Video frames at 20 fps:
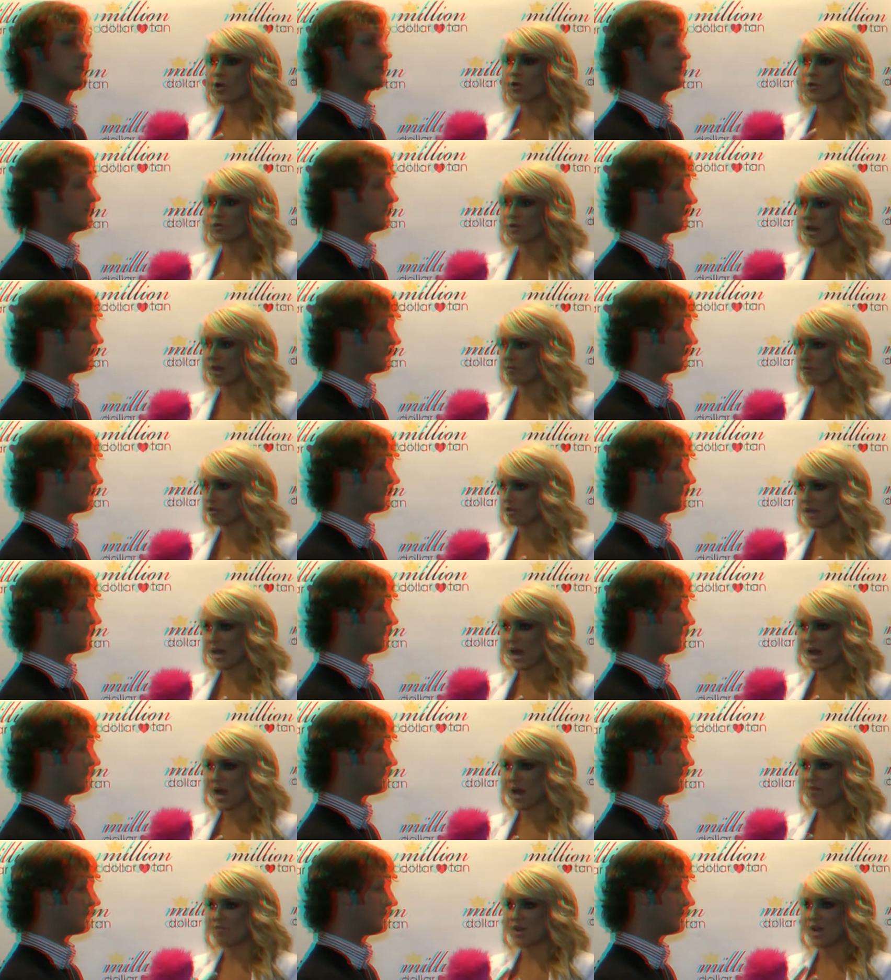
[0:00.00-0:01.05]
Speaker 1: you're never going to
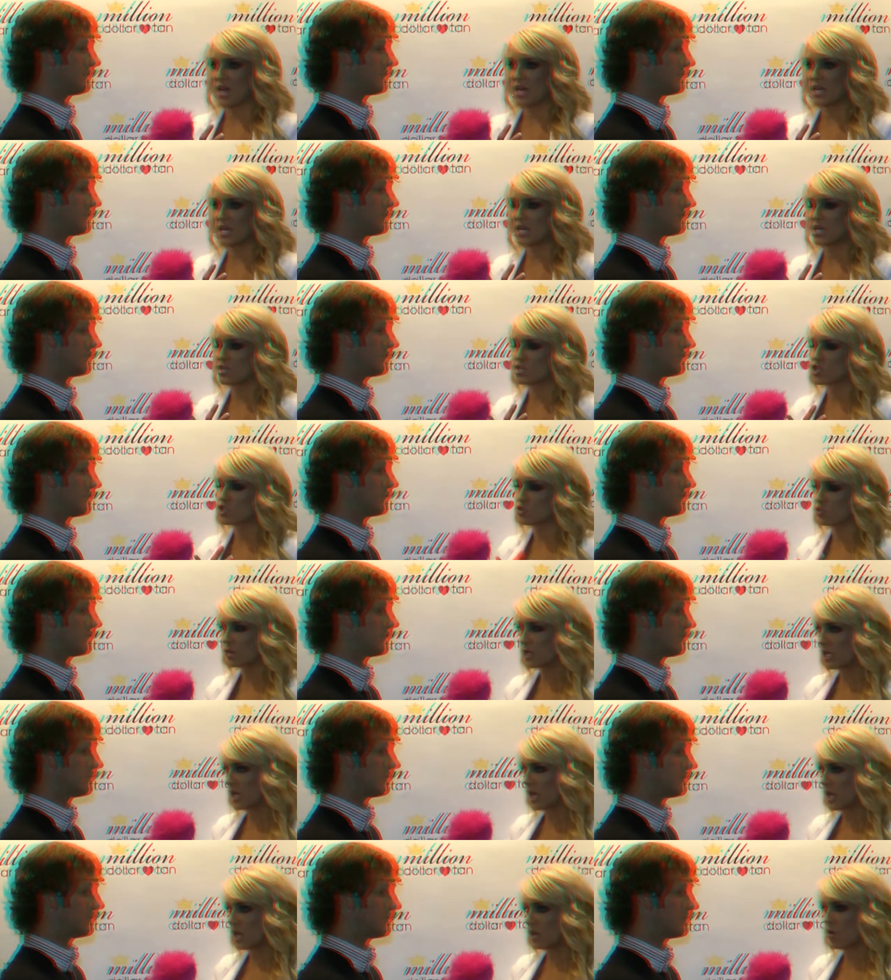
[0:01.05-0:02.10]
have any
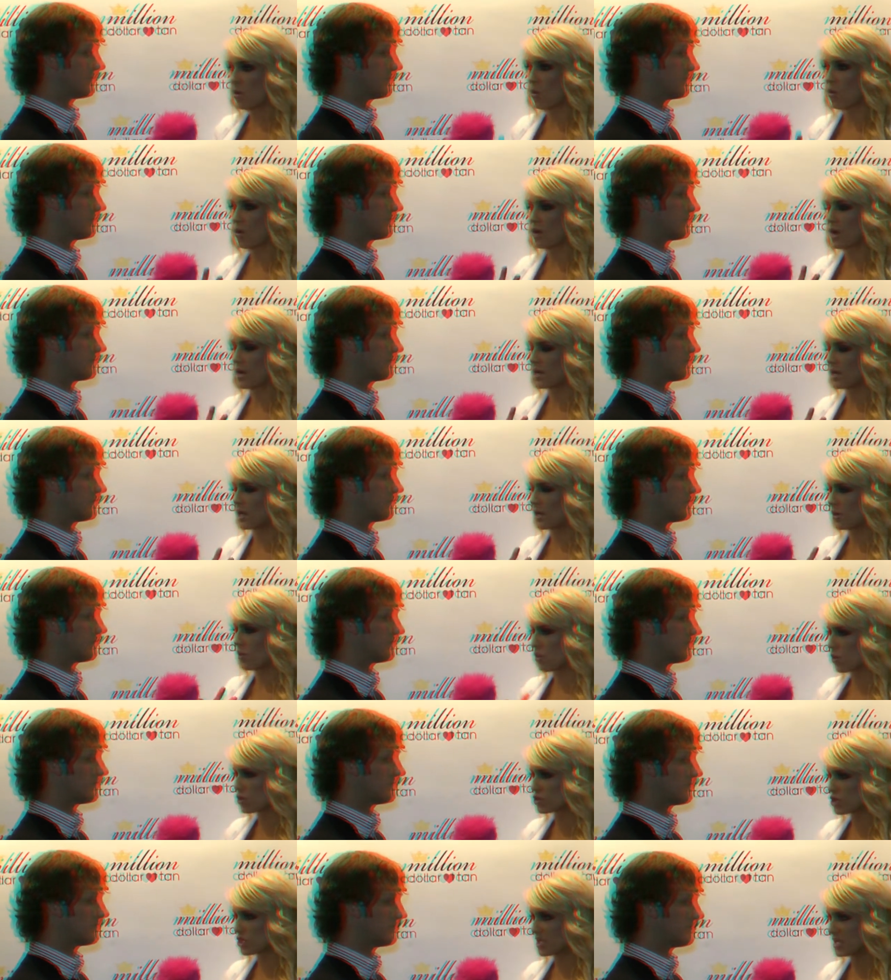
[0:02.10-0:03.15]
streaking or any
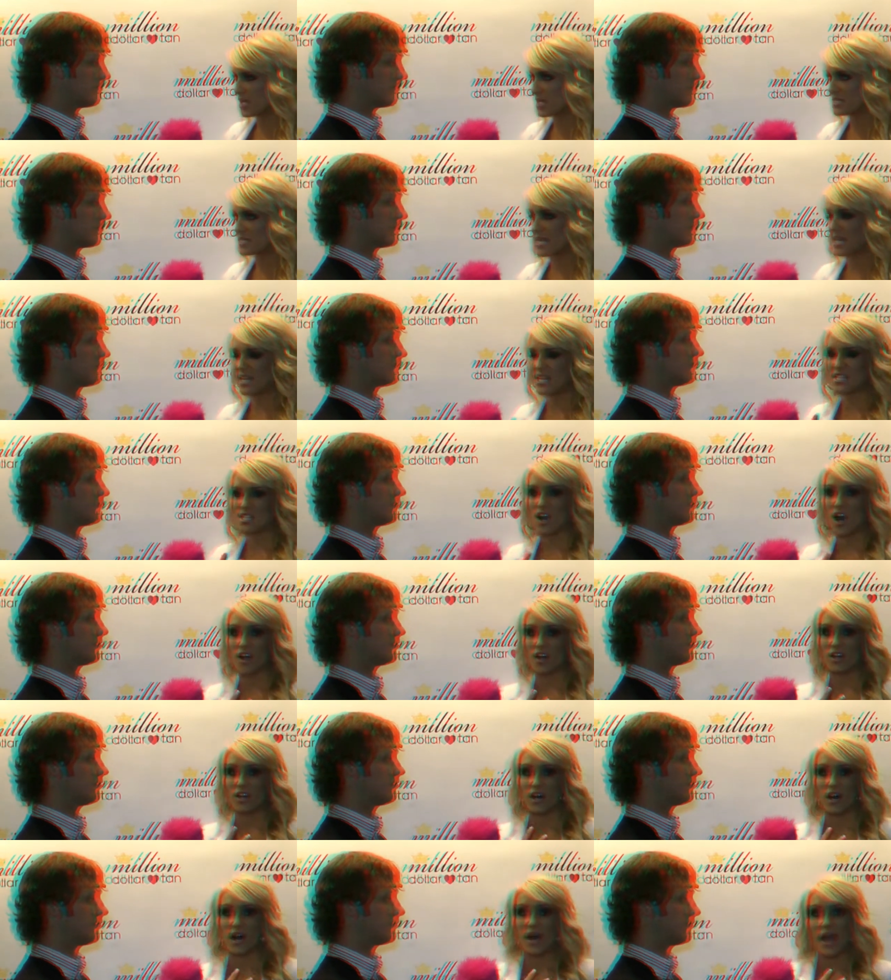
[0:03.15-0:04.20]
oranginess and it's not
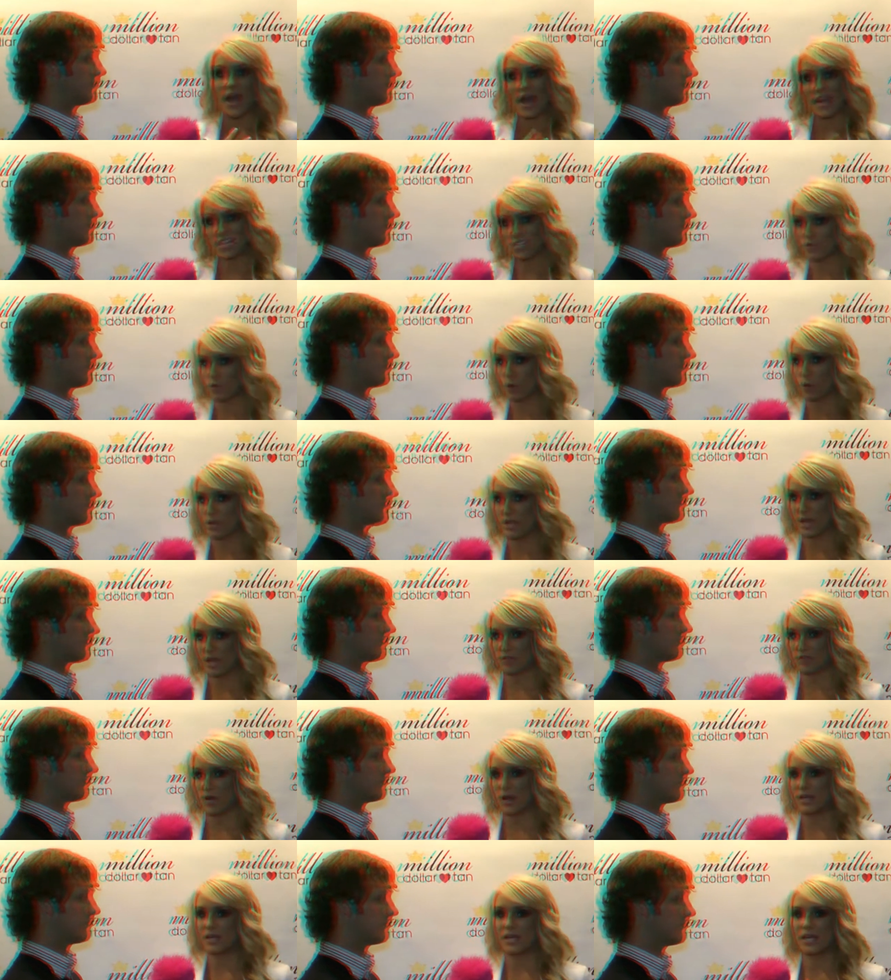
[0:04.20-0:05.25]
going to exfoliate
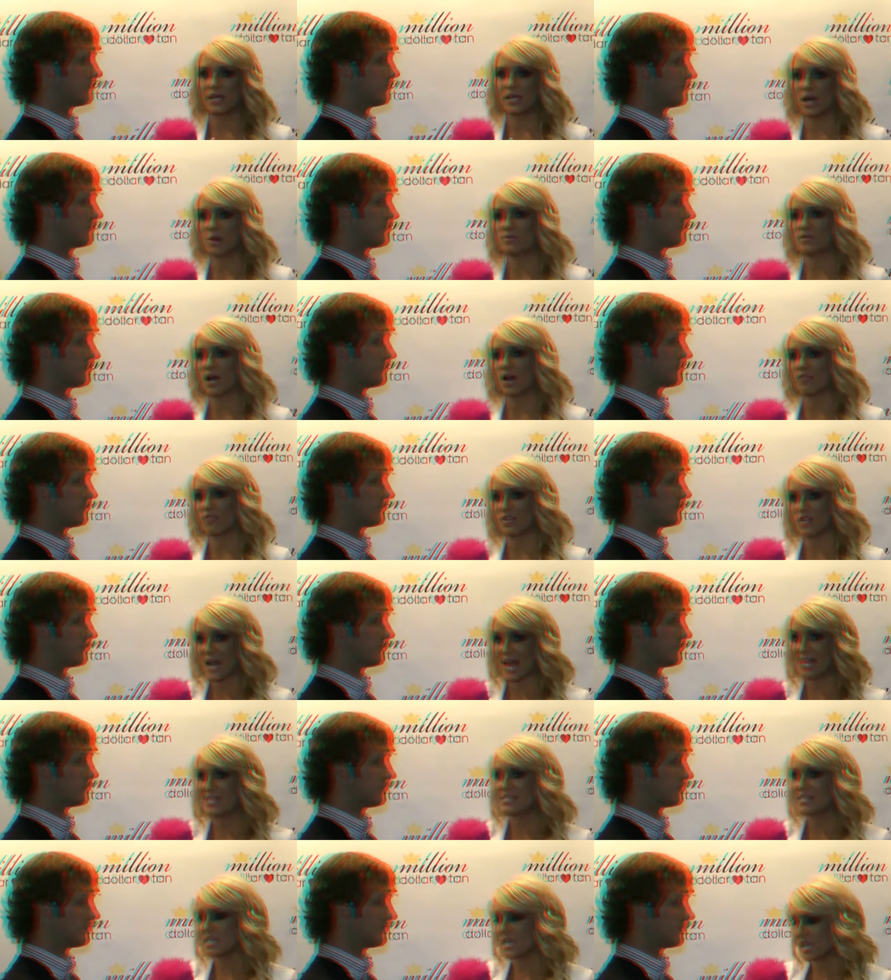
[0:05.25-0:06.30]
funky. It comes off
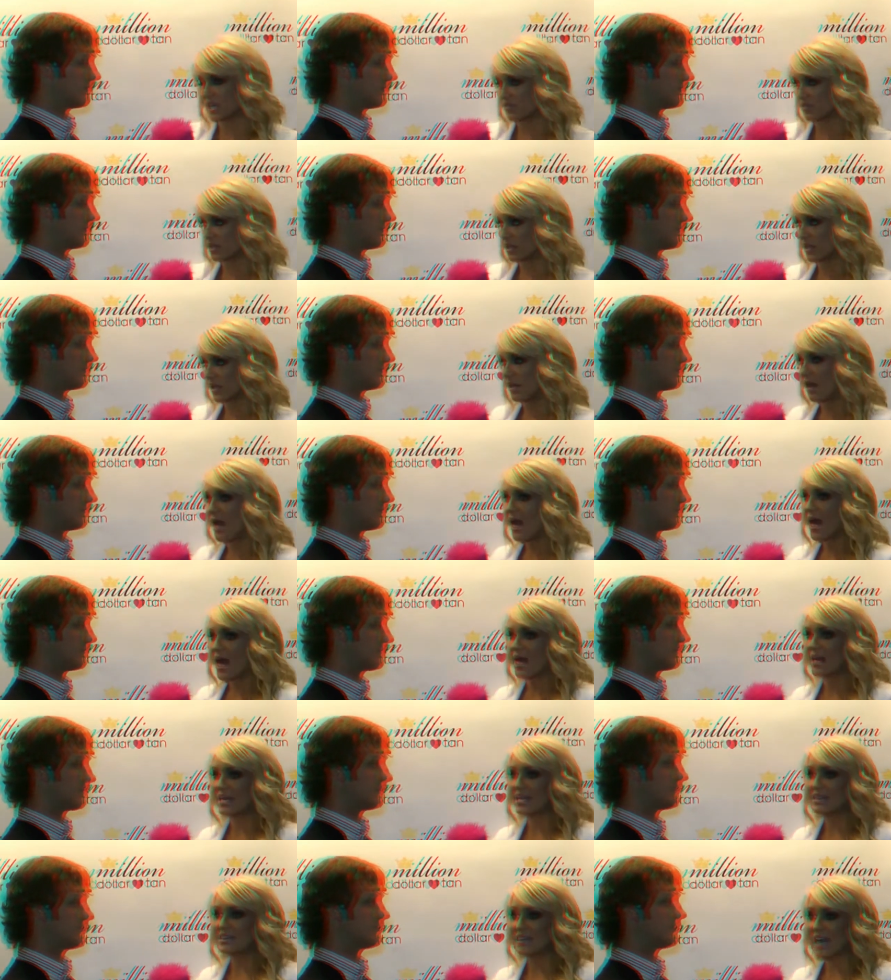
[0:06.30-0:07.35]
nice and evenly
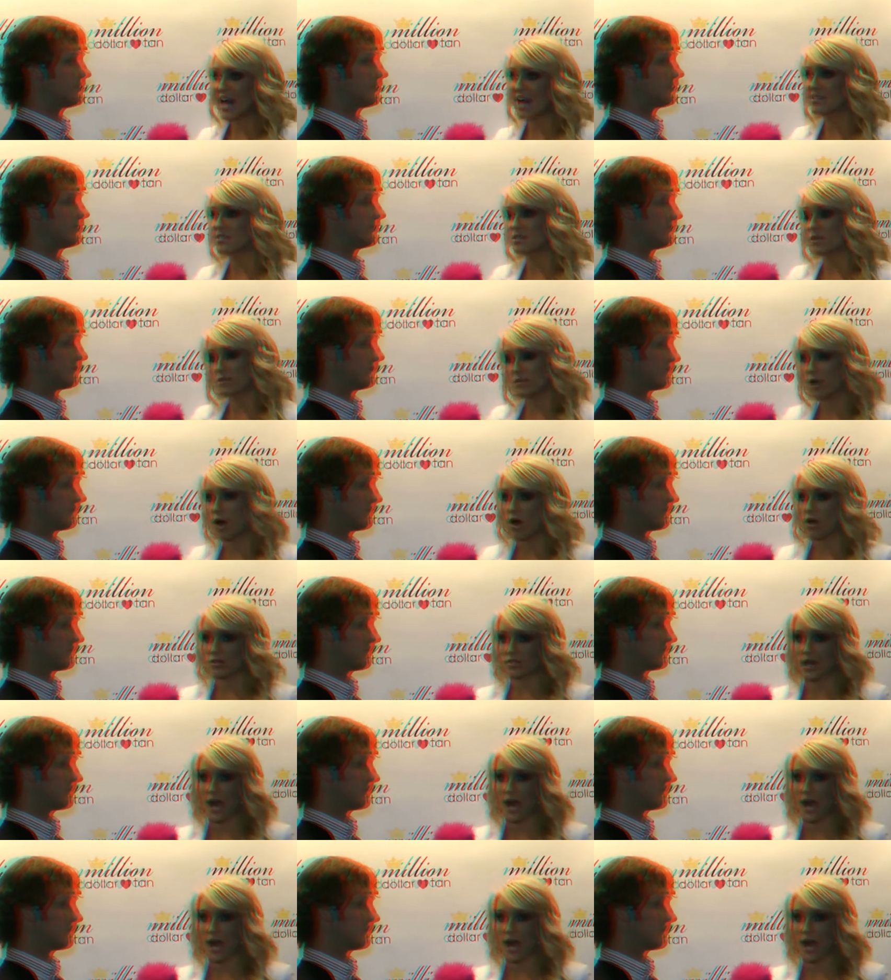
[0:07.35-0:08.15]
and it lasts a long